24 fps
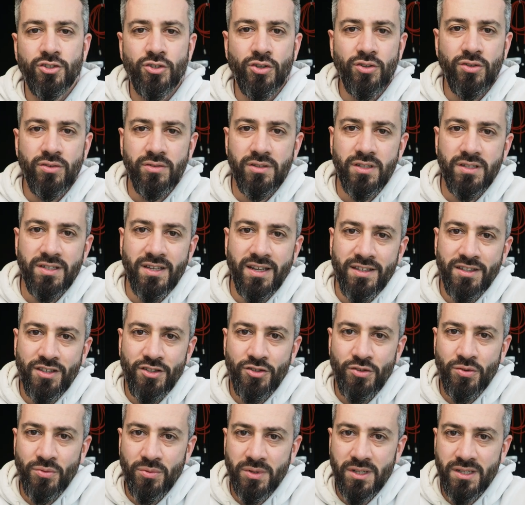So you
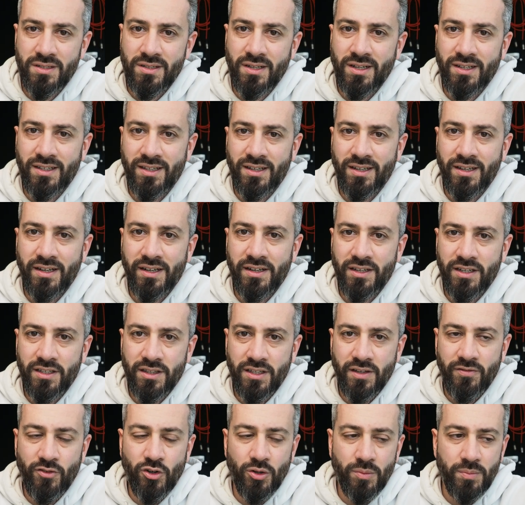decided you want to start a career in
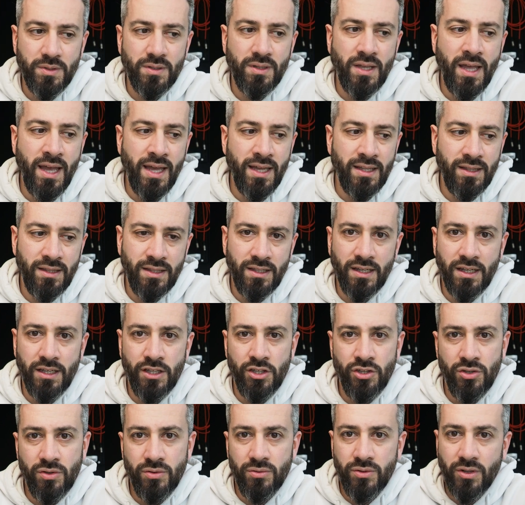DevOps and
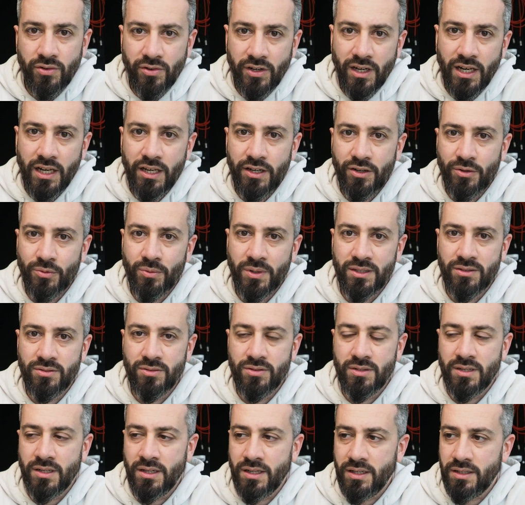you don't really know where to
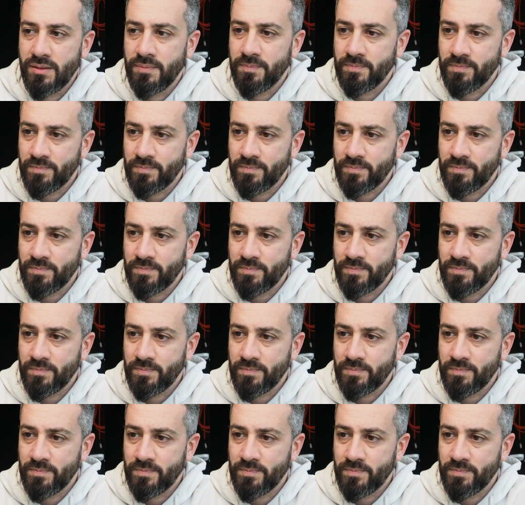start.